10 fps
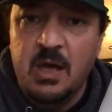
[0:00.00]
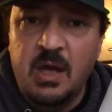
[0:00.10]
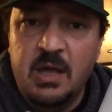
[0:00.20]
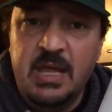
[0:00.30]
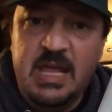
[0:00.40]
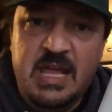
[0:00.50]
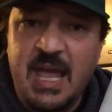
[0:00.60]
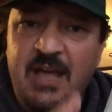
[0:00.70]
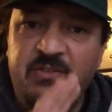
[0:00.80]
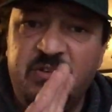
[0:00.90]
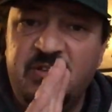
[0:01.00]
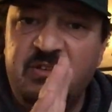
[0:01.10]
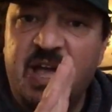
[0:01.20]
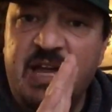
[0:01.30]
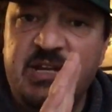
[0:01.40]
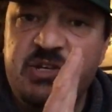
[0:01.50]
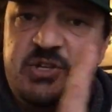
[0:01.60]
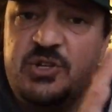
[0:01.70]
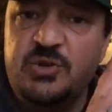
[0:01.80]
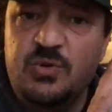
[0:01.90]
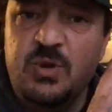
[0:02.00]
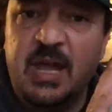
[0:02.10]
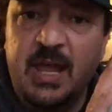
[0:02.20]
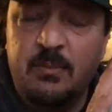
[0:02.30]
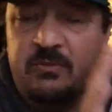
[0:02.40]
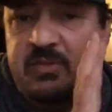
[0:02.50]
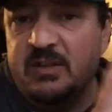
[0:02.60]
Uh, he has designed two games.